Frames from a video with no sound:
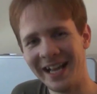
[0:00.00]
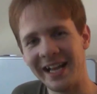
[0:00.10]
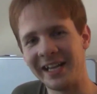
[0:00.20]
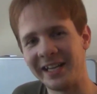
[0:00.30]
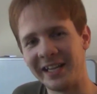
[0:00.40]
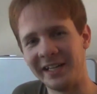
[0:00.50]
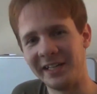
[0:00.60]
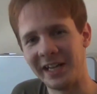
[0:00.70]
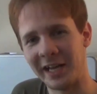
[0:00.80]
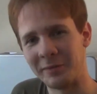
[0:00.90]
Hey again,
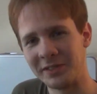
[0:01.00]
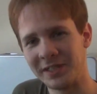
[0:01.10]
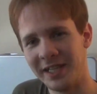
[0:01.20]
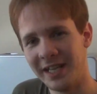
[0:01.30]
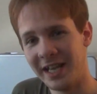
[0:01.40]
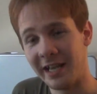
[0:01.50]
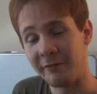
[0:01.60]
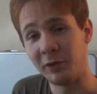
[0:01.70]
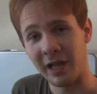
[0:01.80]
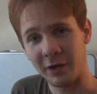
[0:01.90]
indie gamers.
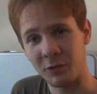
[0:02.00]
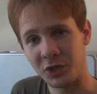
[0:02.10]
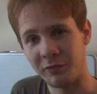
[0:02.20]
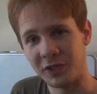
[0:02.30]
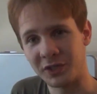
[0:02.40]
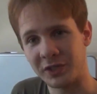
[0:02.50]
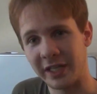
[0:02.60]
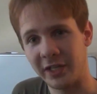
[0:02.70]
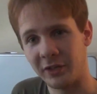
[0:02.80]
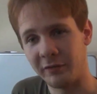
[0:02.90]
If you like what you've just
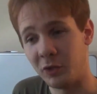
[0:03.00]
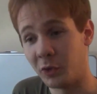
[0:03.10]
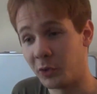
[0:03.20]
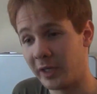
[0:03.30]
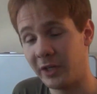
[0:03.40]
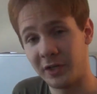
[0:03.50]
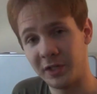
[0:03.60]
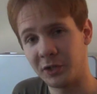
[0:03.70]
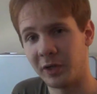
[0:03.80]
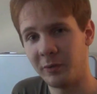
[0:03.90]
seen, or if you agree or
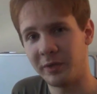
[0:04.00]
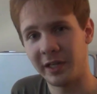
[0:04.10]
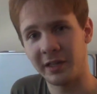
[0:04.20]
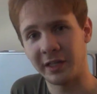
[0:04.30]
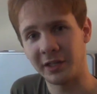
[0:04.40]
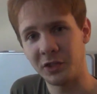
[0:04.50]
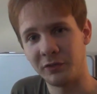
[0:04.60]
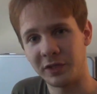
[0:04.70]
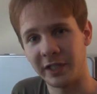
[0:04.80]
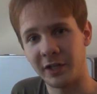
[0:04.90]
disagree with anything that
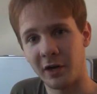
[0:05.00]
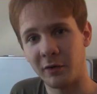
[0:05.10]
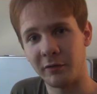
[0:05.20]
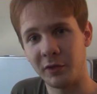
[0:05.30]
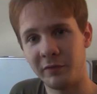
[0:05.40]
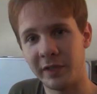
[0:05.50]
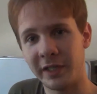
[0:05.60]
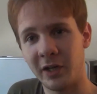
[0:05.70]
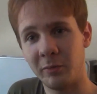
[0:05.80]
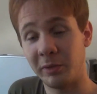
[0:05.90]
you've seen in our review
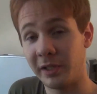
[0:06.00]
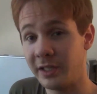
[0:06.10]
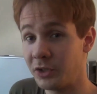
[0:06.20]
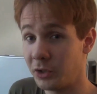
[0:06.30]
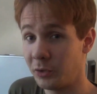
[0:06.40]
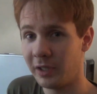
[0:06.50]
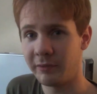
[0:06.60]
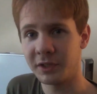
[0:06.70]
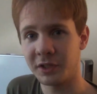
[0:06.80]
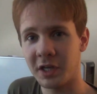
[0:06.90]
video, please do
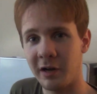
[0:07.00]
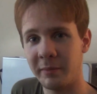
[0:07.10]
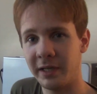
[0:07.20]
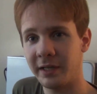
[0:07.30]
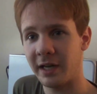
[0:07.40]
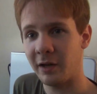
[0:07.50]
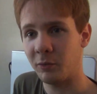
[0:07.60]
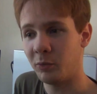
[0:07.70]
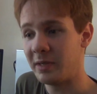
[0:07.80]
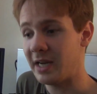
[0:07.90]
leave us a comment, and I
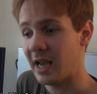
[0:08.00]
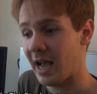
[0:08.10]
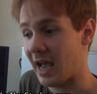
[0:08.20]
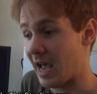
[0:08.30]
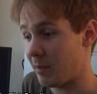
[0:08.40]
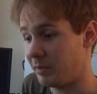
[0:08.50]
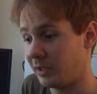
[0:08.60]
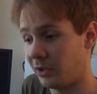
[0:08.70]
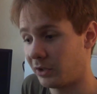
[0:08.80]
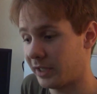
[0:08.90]
will be
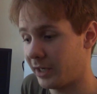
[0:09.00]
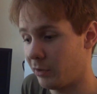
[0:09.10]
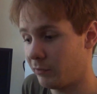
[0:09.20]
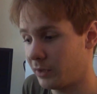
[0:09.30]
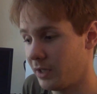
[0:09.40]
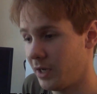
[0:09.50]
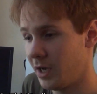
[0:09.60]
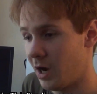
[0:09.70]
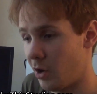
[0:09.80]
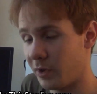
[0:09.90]
happy to look that over.
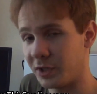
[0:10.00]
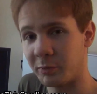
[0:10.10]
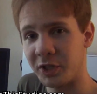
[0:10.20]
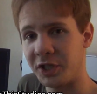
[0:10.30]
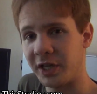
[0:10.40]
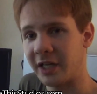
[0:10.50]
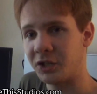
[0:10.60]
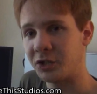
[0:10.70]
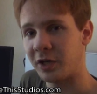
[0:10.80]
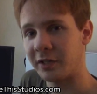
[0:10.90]
Always appreciate
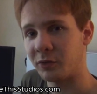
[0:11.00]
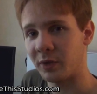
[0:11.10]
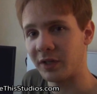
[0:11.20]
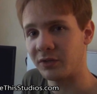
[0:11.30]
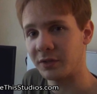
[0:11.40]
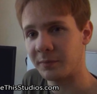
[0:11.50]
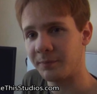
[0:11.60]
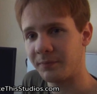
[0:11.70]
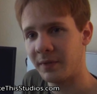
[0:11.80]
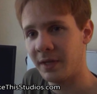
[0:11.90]
constructive
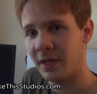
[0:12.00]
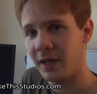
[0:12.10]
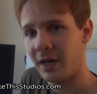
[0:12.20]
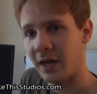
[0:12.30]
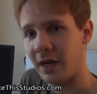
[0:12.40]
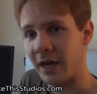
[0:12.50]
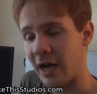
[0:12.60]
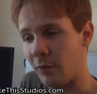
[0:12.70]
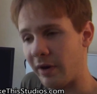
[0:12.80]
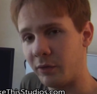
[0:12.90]
criticism.
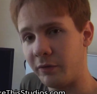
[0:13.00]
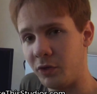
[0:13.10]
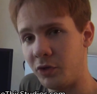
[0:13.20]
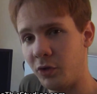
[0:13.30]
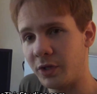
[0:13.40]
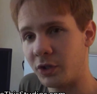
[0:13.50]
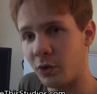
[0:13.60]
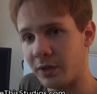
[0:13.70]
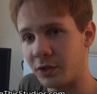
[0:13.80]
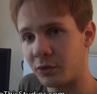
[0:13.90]
However, if you do
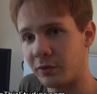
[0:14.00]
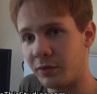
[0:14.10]
enjoy this